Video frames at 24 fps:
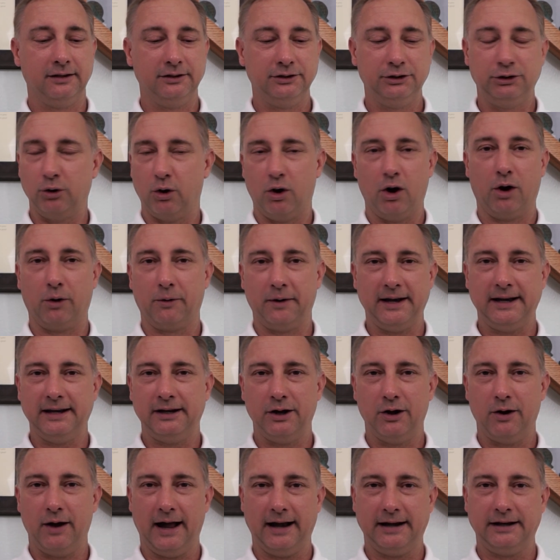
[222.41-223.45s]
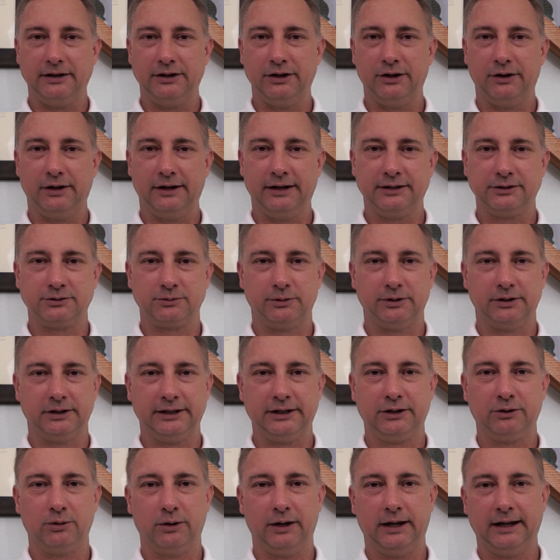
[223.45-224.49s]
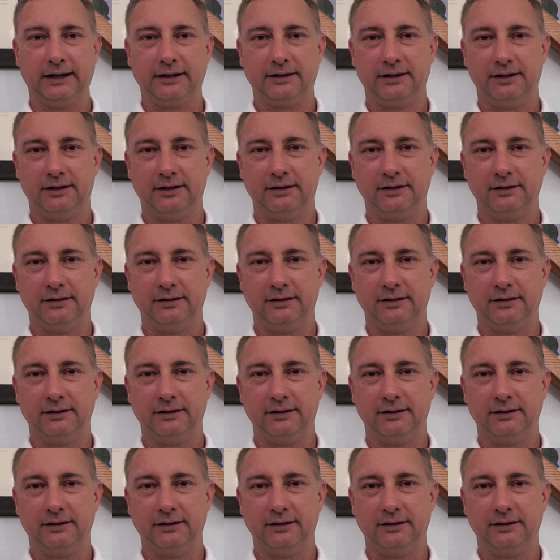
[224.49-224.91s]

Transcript: you already know how to do it. It's really quick.